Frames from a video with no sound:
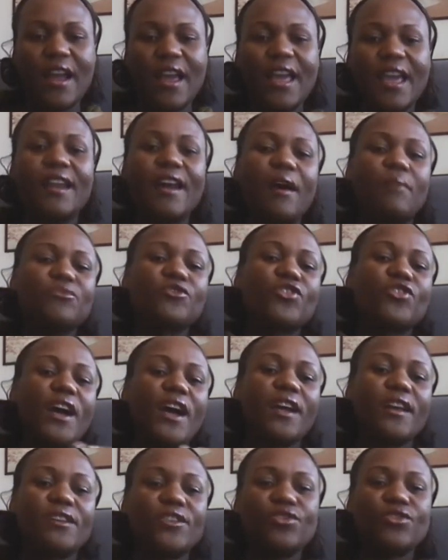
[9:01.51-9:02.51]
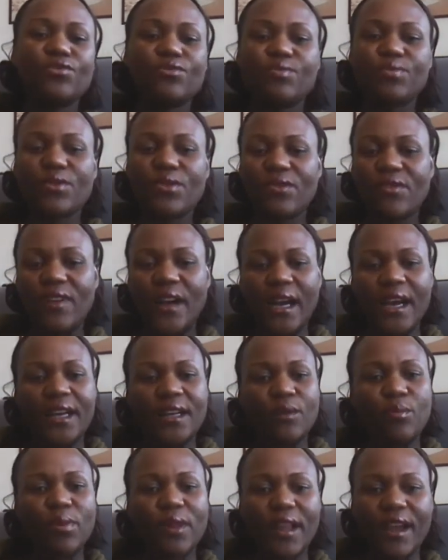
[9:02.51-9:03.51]
And I'm trying to provide
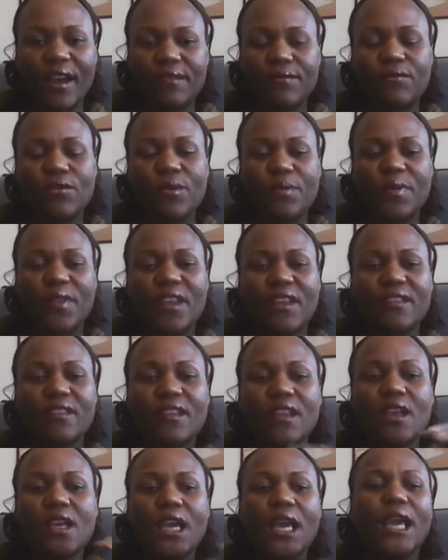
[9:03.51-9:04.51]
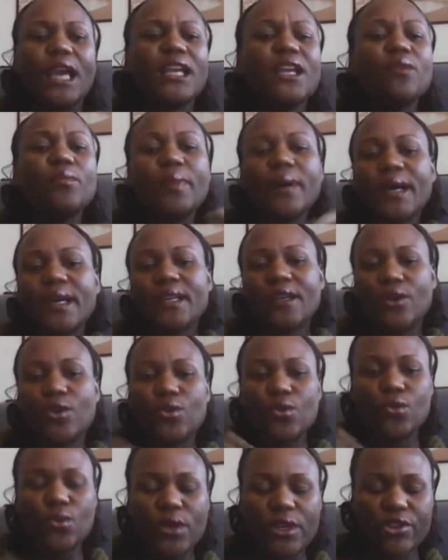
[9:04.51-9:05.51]
a platform that anybody who
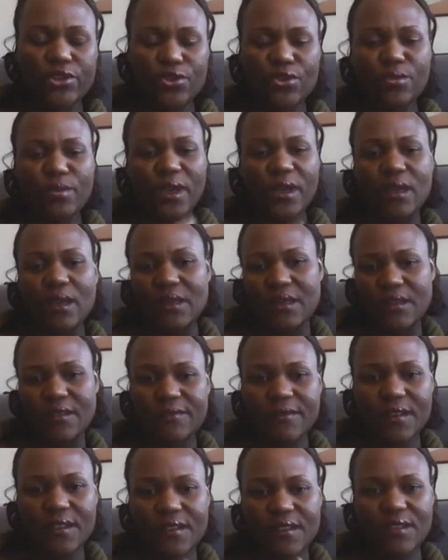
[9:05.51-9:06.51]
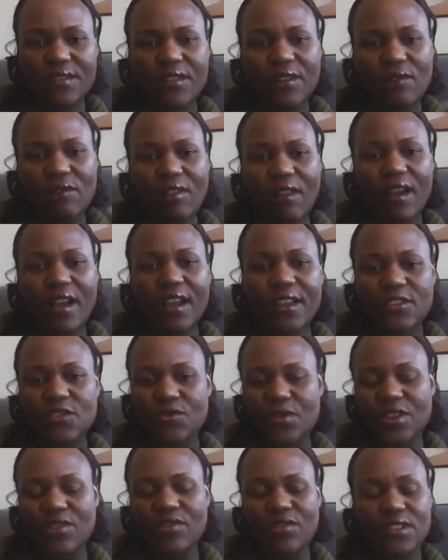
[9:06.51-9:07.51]
wishes to make a difference in their lives,
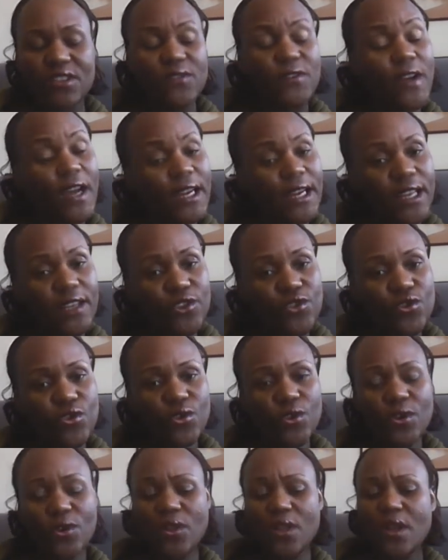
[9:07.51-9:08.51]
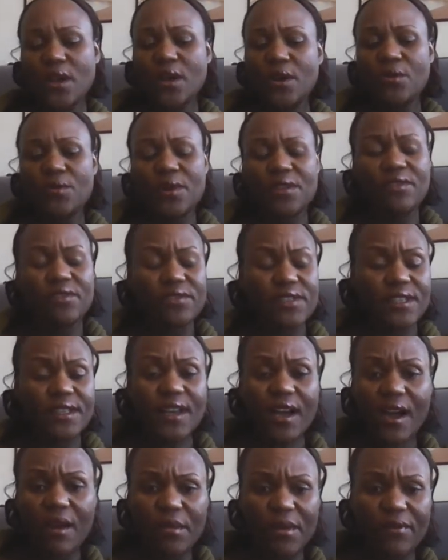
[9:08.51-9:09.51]
whether it's financial, whether it's
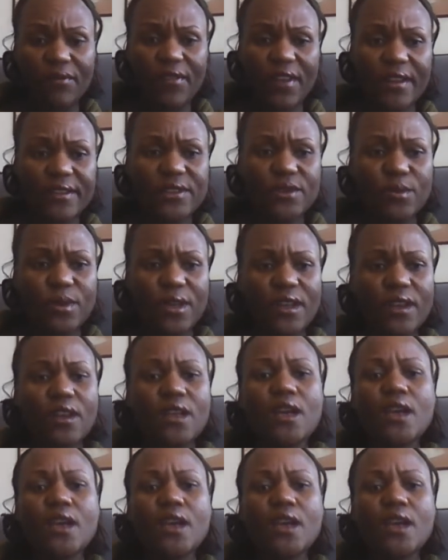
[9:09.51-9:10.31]
time investment,